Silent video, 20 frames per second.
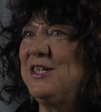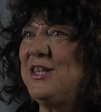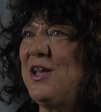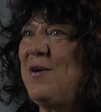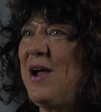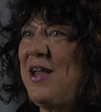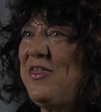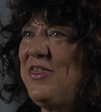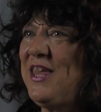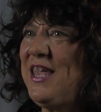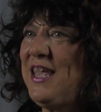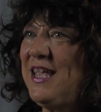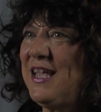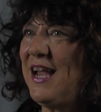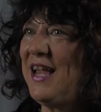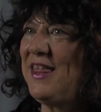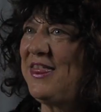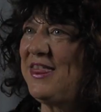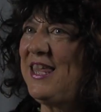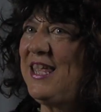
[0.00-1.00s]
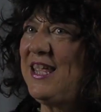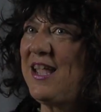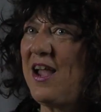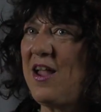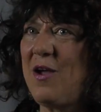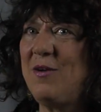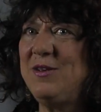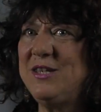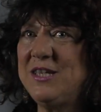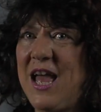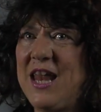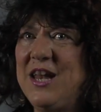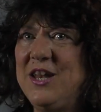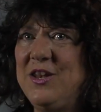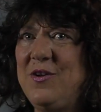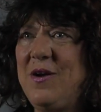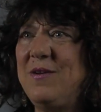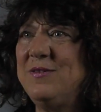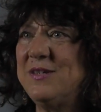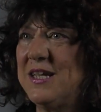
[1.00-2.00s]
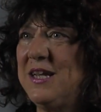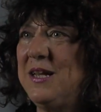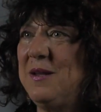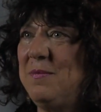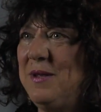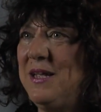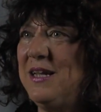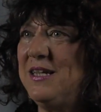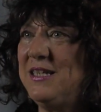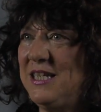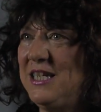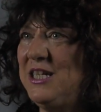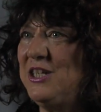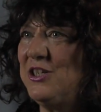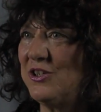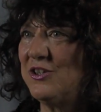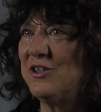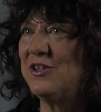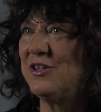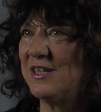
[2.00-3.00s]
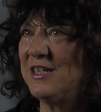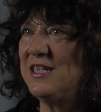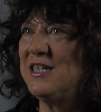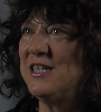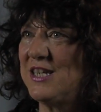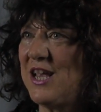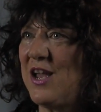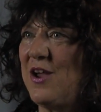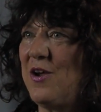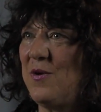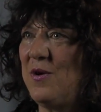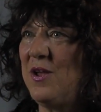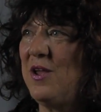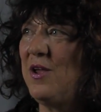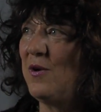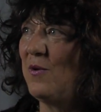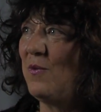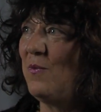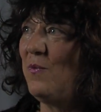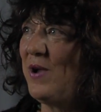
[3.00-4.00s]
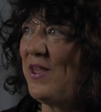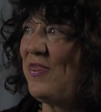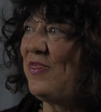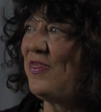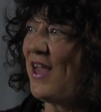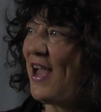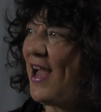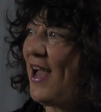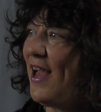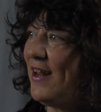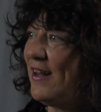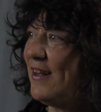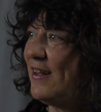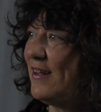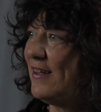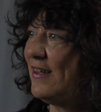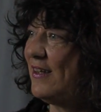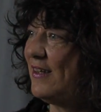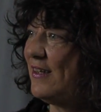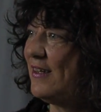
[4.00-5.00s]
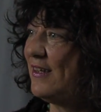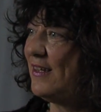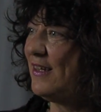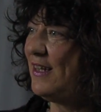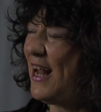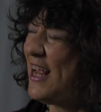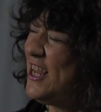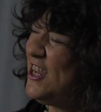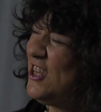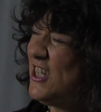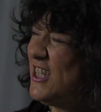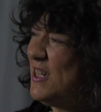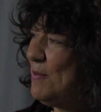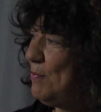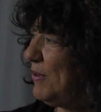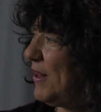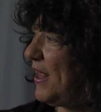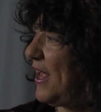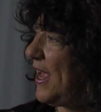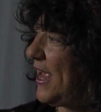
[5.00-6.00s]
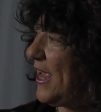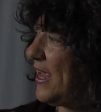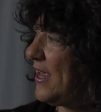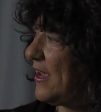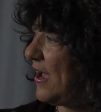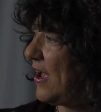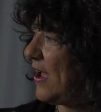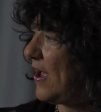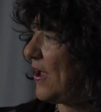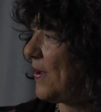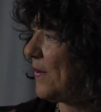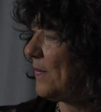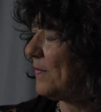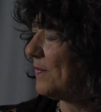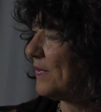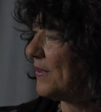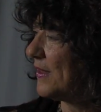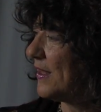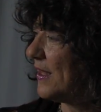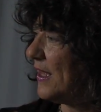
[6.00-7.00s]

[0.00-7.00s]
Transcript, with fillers: So I think I think I always kind of knew I was going to be a teacher, and so with that, and I used to play um,